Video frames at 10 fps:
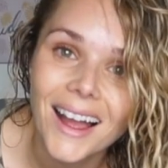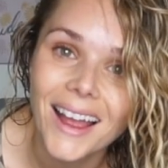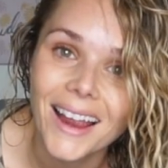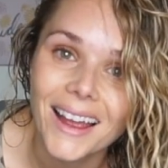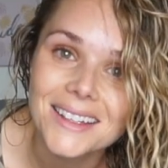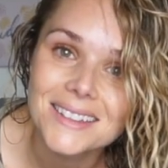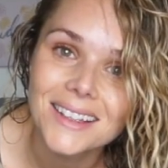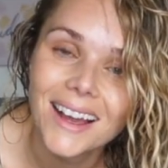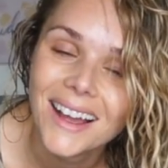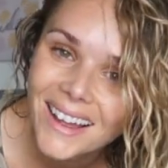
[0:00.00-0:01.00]
Hi guys.
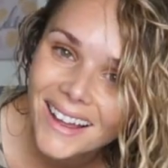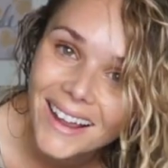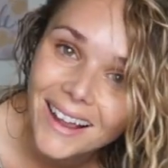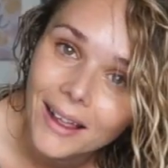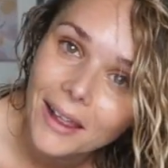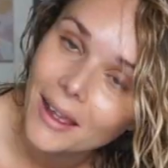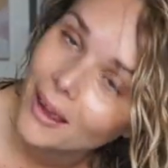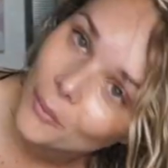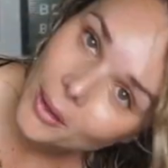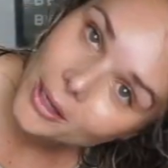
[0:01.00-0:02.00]

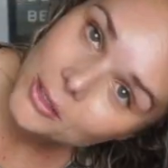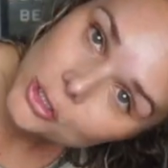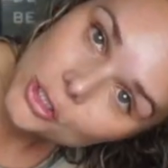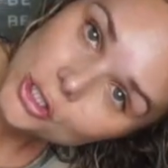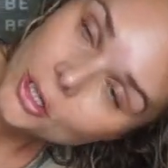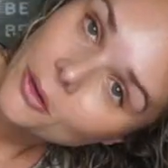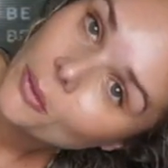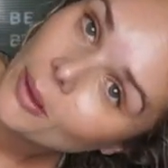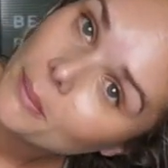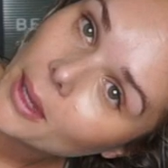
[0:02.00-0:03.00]
I wanted to show
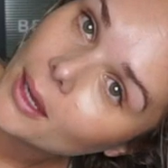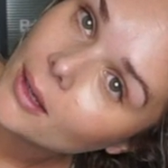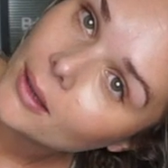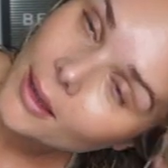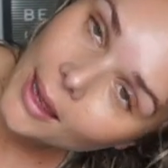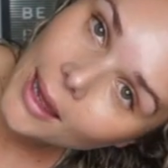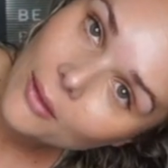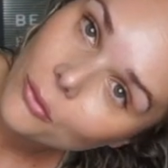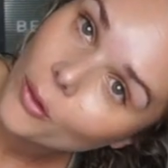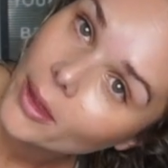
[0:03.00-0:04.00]
you I'm like
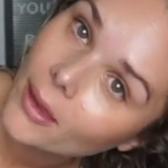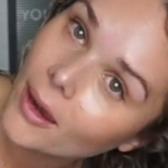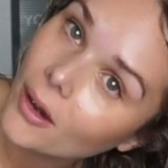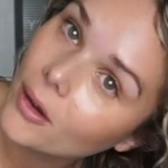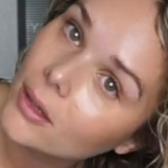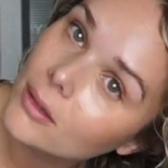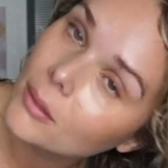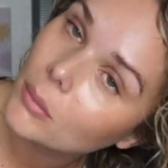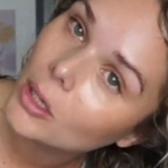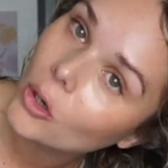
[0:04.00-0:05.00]
halfway there in the
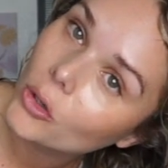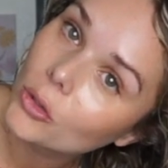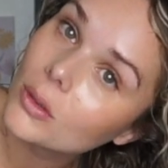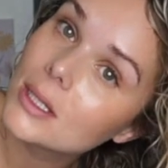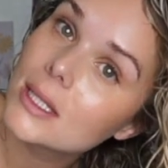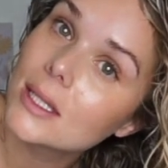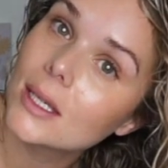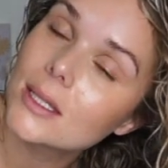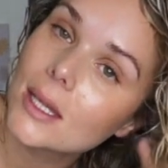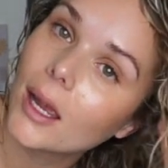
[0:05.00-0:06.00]
middle. You can see
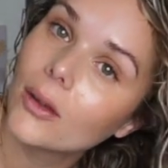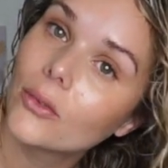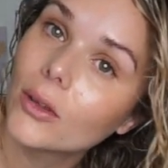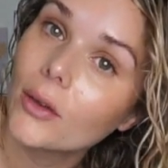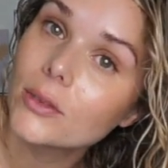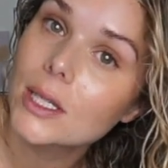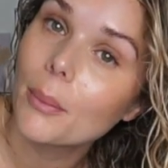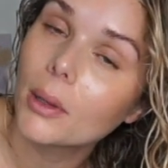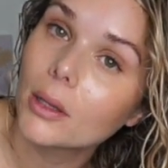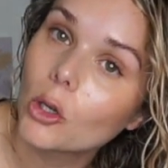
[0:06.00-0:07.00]
it's like fluffed
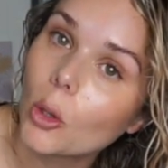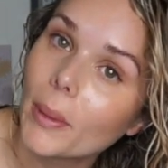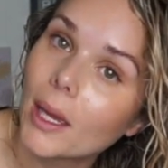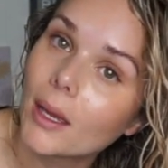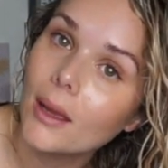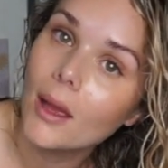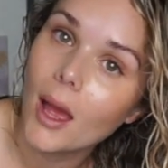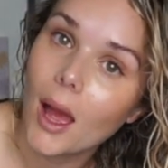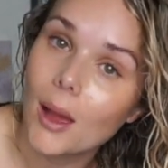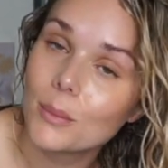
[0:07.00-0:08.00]
up a little bit.
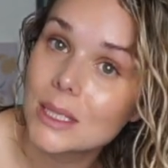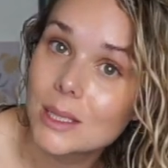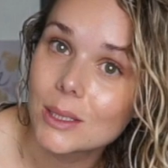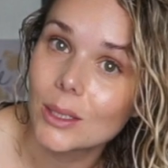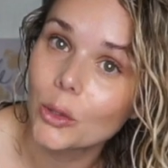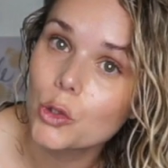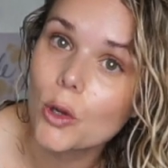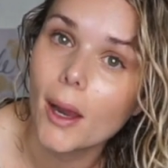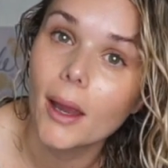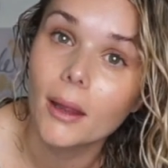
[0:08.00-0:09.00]
I'm still
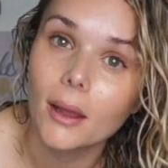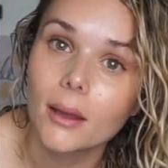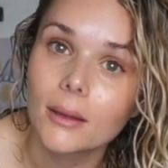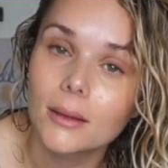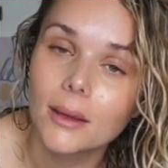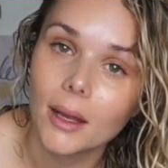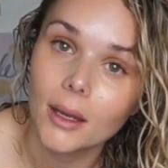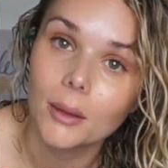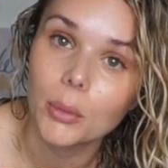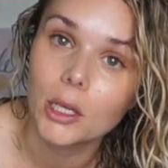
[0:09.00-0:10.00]
drying and
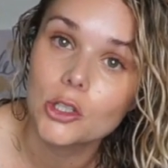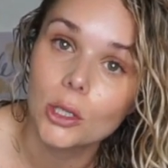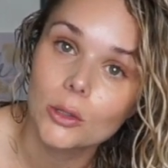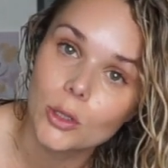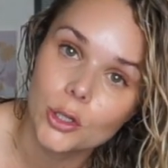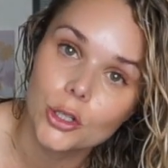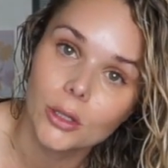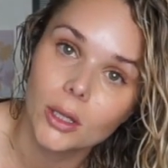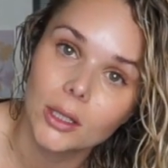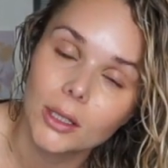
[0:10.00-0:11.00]
getting impatient, so I
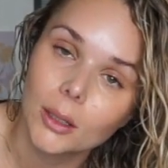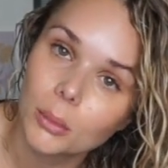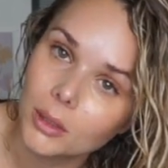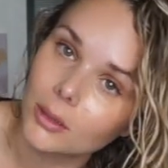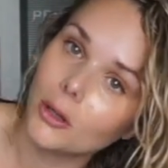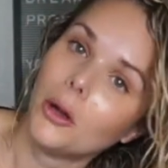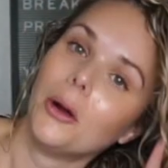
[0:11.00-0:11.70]
turned the heat up a little.